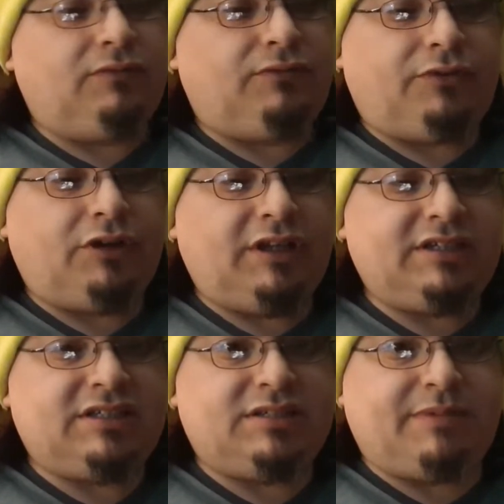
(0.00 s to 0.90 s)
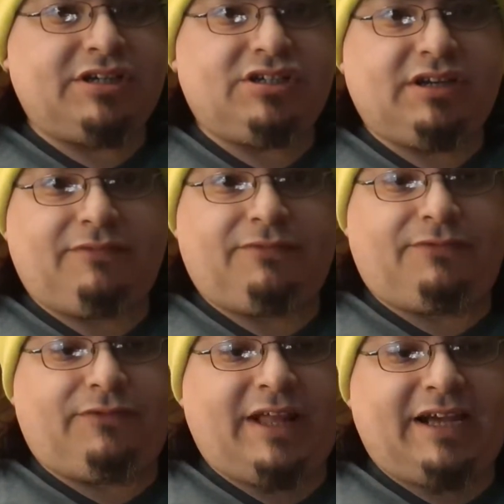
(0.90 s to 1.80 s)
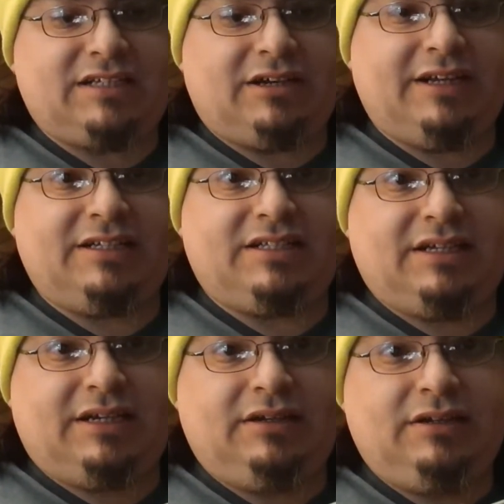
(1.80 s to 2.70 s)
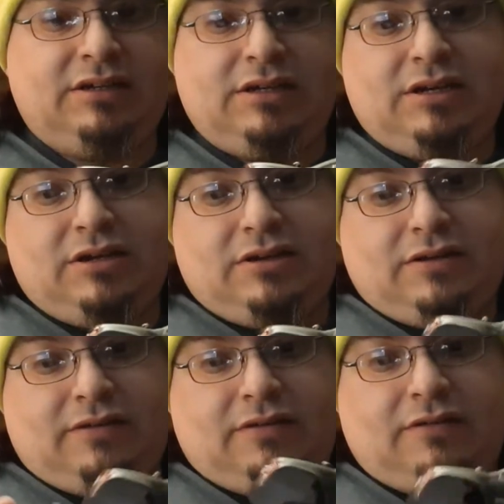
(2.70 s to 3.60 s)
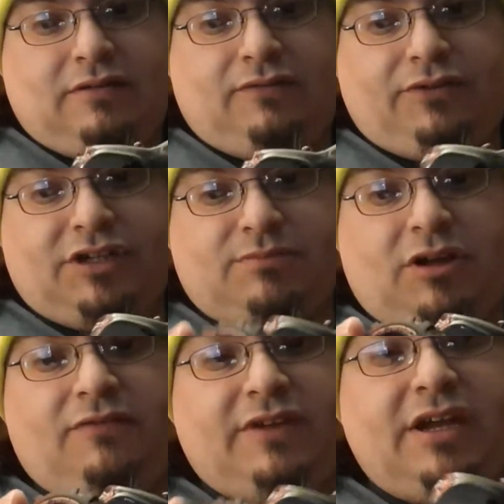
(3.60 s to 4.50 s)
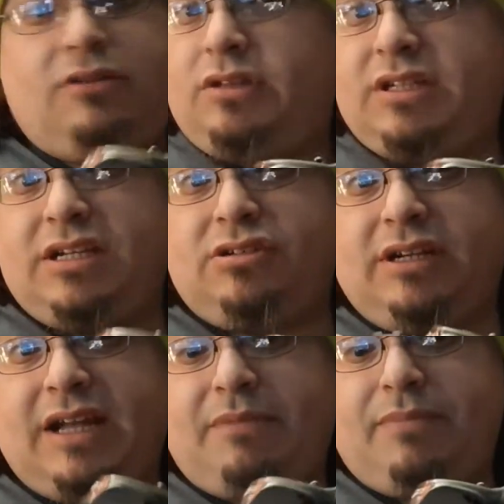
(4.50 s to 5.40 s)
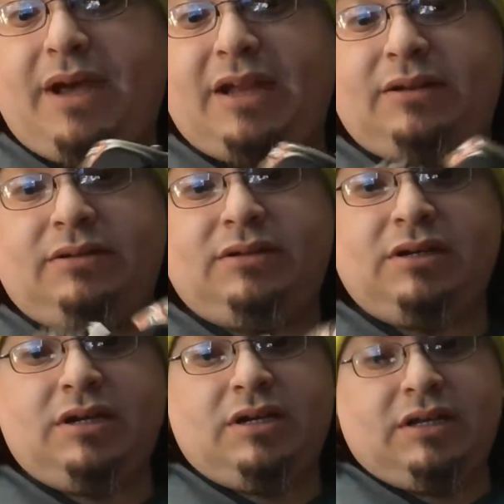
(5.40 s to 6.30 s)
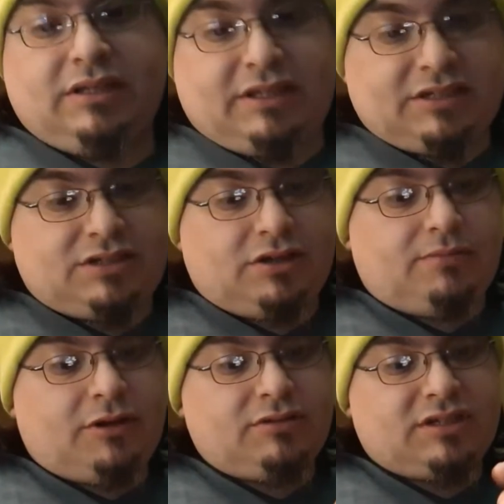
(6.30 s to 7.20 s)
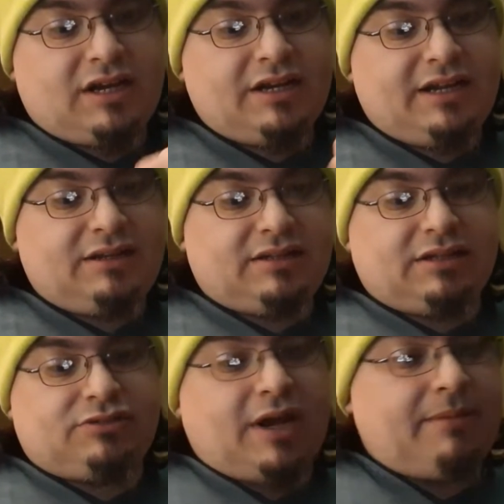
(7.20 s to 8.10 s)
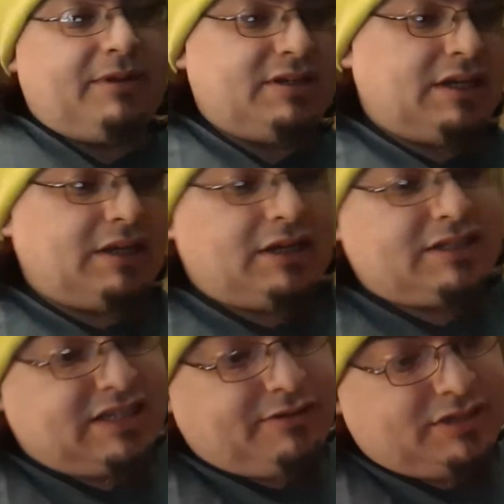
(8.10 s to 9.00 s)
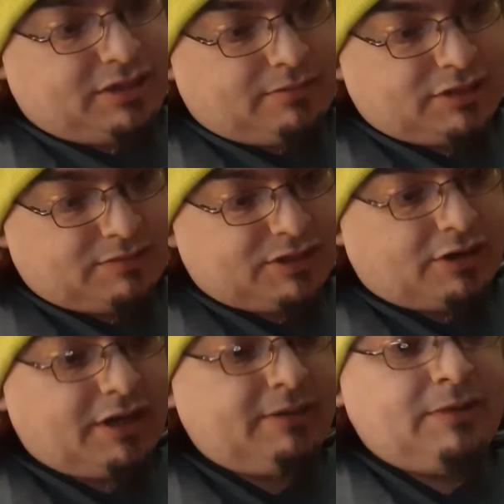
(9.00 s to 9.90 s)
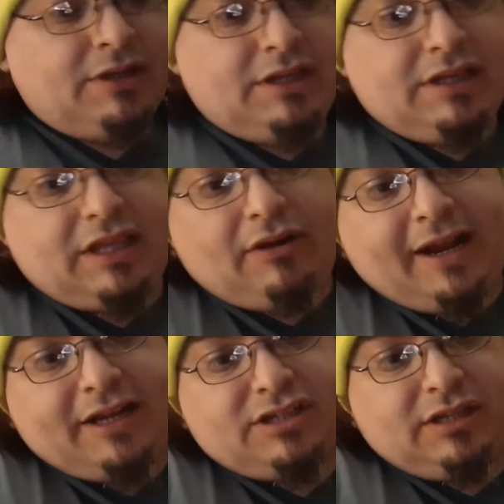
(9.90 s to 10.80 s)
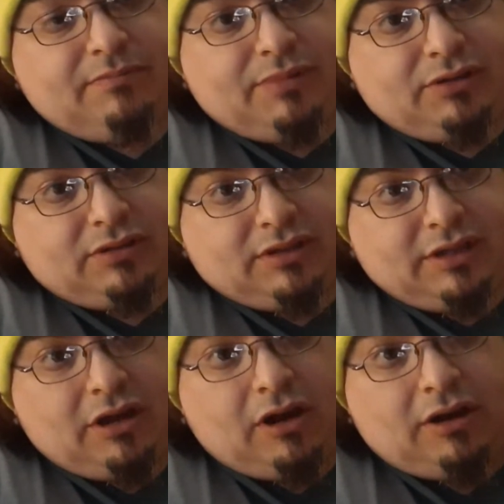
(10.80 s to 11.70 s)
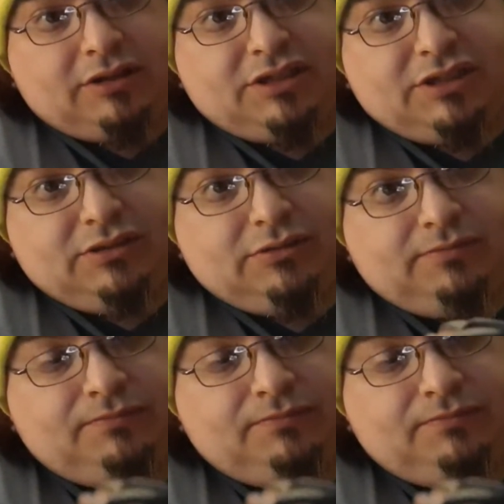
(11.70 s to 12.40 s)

4-link suspension. The flex on this thing for a small vehicle is actually not bad. The servos on it, the steering servos, I'm sorry, they're actually built onto